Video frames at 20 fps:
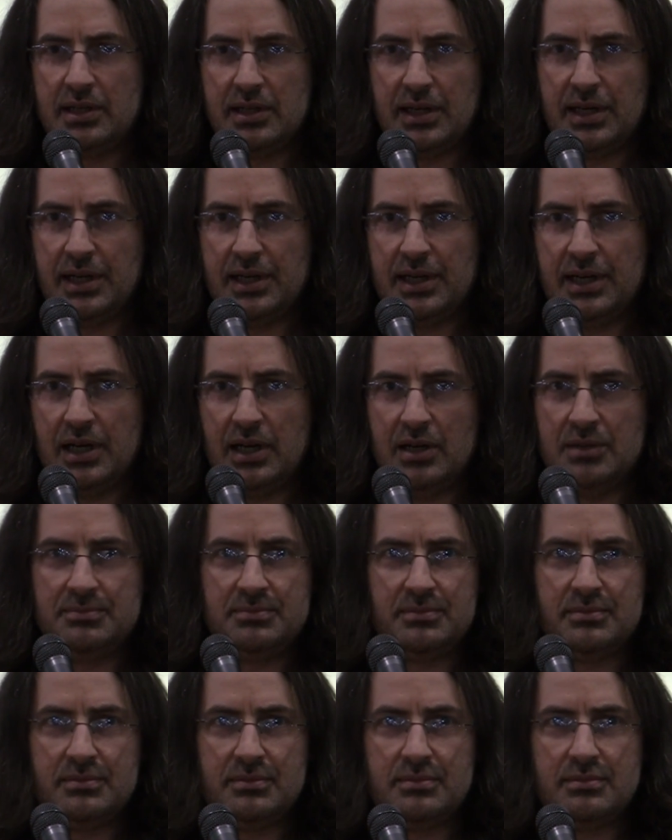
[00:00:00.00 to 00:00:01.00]
Uh,
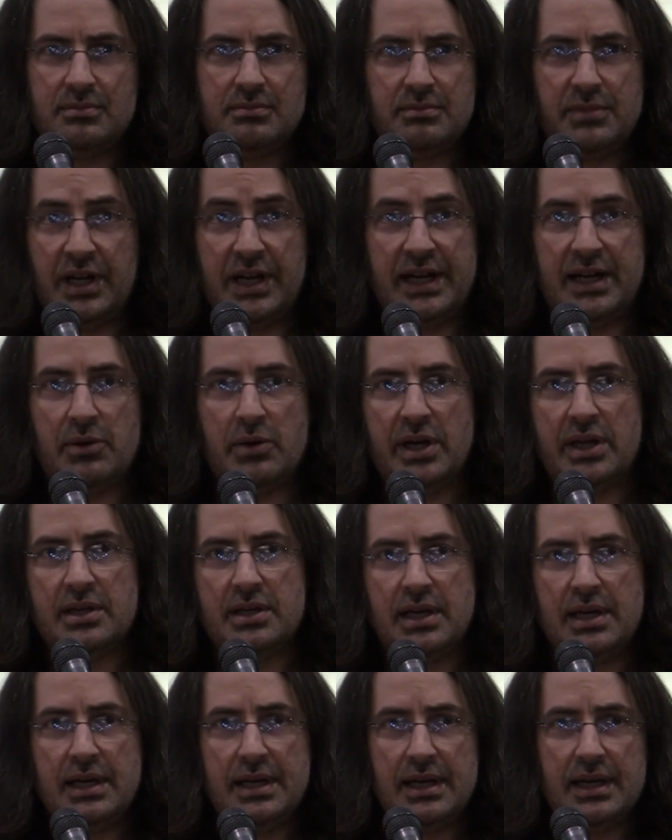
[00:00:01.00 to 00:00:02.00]
uh, but anyway,
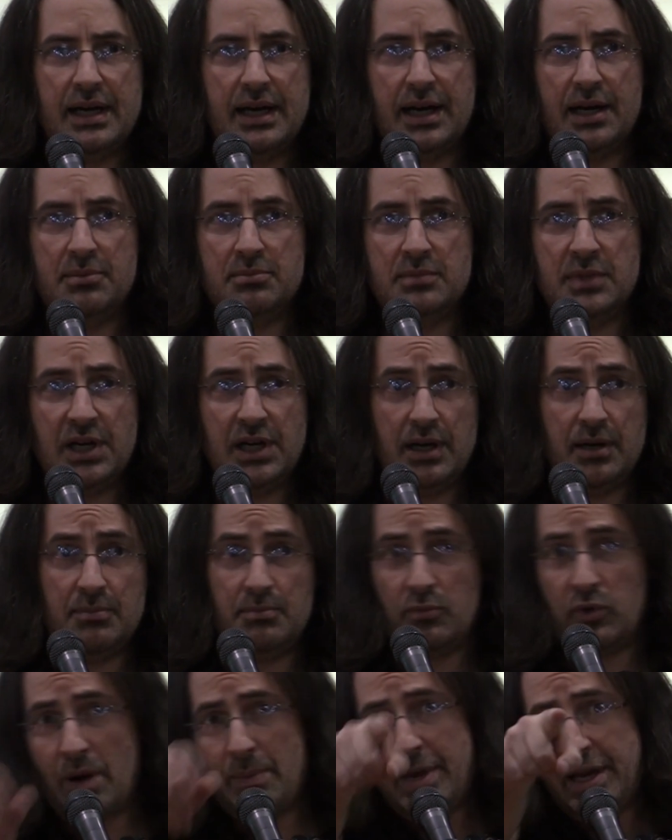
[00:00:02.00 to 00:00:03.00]
um,
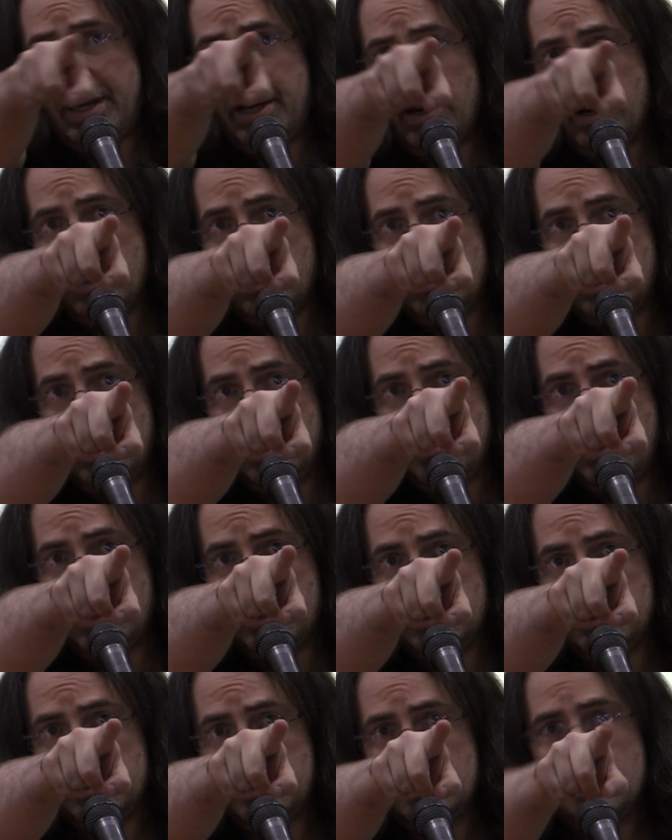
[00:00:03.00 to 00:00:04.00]
right back here in the
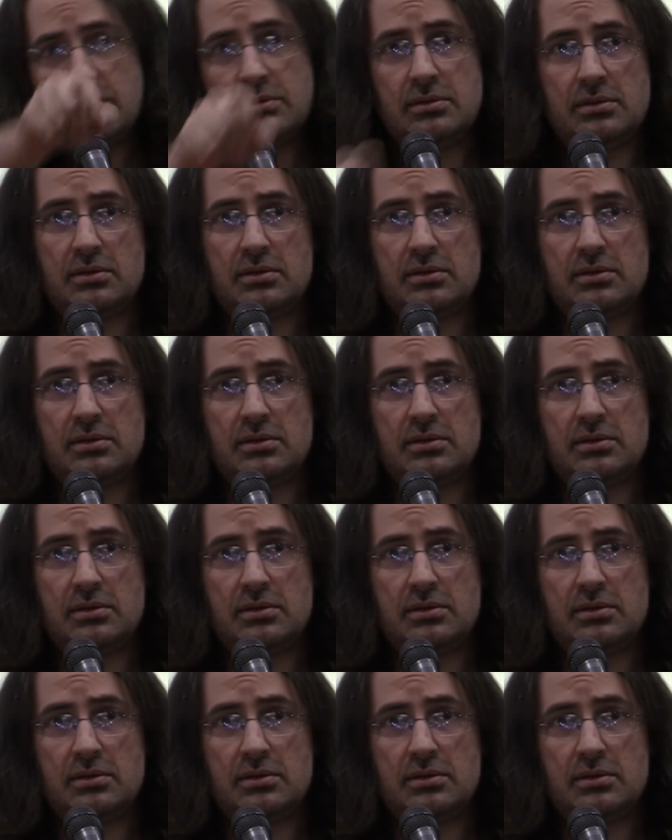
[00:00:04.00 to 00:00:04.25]
middle.